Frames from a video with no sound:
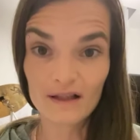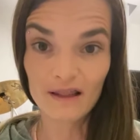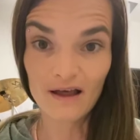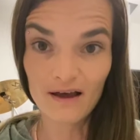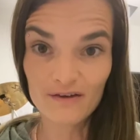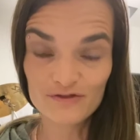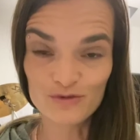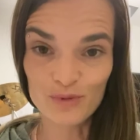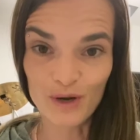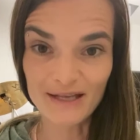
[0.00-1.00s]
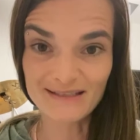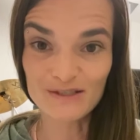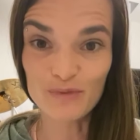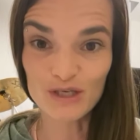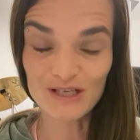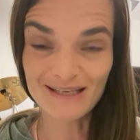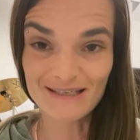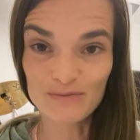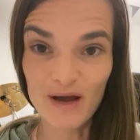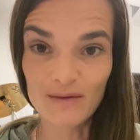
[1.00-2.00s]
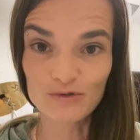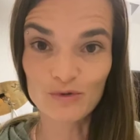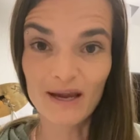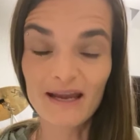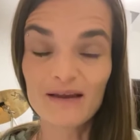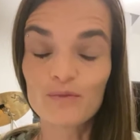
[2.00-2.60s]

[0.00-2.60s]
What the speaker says: love to praise, especially as moms, right?